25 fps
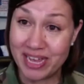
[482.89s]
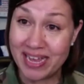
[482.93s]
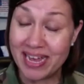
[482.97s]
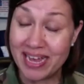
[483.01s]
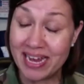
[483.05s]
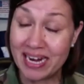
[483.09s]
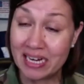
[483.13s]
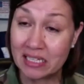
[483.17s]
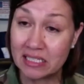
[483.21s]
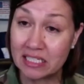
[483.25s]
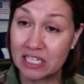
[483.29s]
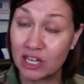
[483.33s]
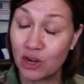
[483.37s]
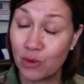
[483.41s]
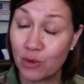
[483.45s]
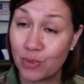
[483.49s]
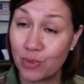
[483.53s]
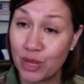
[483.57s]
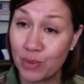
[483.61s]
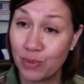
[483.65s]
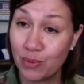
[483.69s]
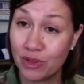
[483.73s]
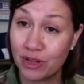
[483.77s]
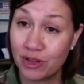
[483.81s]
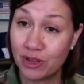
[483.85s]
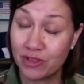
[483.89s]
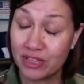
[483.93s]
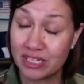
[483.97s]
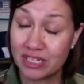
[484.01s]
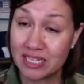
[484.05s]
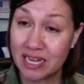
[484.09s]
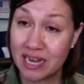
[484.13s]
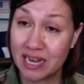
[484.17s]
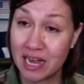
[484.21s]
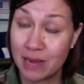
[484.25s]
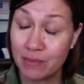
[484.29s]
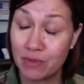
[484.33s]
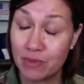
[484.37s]
And I tell people all the
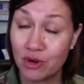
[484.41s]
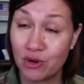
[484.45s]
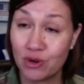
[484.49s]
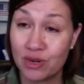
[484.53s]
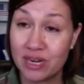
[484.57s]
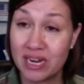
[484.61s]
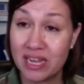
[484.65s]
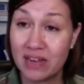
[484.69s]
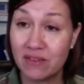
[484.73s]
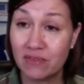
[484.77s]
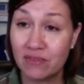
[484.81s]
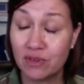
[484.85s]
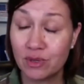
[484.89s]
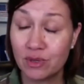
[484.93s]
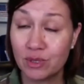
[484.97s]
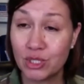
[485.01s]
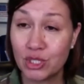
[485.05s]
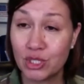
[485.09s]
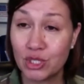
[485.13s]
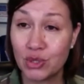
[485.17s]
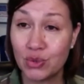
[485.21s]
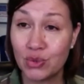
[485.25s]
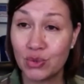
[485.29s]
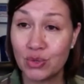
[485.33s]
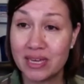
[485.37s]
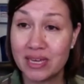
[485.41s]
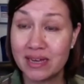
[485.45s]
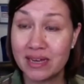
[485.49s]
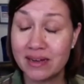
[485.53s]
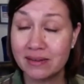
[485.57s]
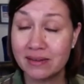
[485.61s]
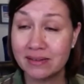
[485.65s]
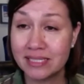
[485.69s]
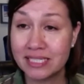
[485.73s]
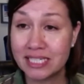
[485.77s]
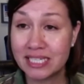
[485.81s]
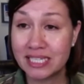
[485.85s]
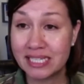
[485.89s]
time, you're never too
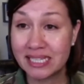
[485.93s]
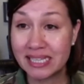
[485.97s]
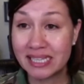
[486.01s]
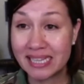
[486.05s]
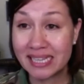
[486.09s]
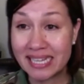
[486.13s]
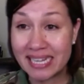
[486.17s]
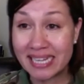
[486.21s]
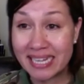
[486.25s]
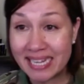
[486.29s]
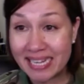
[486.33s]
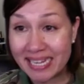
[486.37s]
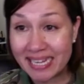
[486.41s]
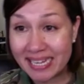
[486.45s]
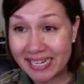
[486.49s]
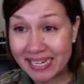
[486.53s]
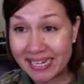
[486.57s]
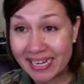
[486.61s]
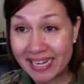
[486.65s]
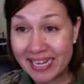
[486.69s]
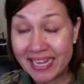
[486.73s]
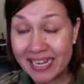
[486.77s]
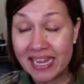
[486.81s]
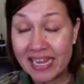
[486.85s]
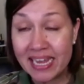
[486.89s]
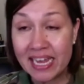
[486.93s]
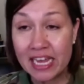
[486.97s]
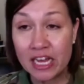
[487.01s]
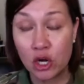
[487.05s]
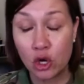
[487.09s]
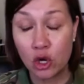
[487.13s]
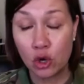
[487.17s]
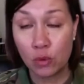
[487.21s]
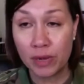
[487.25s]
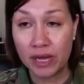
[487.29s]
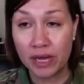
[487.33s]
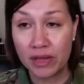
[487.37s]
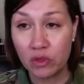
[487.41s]
young to lead. And
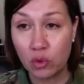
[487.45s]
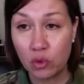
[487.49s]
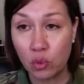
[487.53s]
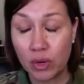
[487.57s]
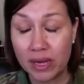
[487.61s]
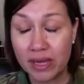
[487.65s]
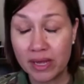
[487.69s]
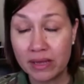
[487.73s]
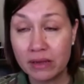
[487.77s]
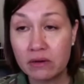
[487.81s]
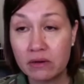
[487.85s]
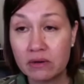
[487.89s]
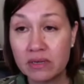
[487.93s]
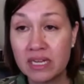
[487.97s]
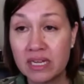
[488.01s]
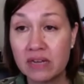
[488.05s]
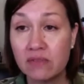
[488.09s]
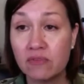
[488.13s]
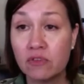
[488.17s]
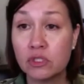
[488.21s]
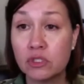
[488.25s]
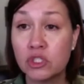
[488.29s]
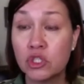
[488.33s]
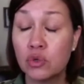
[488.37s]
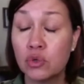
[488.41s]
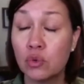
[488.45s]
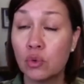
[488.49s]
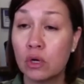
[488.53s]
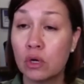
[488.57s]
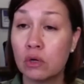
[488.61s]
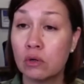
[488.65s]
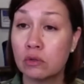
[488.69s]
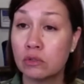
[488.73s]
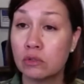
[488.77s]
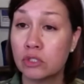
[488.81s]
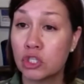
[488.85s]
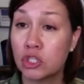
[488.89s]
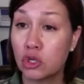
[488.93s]
oh, by the way, you're never too
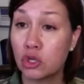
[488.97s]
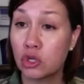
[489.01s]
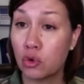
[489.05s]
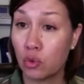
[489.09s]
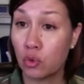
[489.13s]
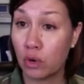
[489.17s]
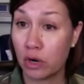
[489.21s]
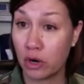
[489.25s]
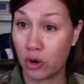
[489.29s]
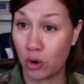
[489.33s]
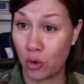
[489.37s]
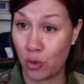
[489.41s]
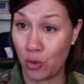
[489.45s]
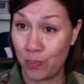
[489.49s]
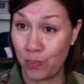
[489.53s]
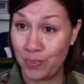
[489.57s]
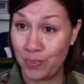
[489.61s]
old to grow.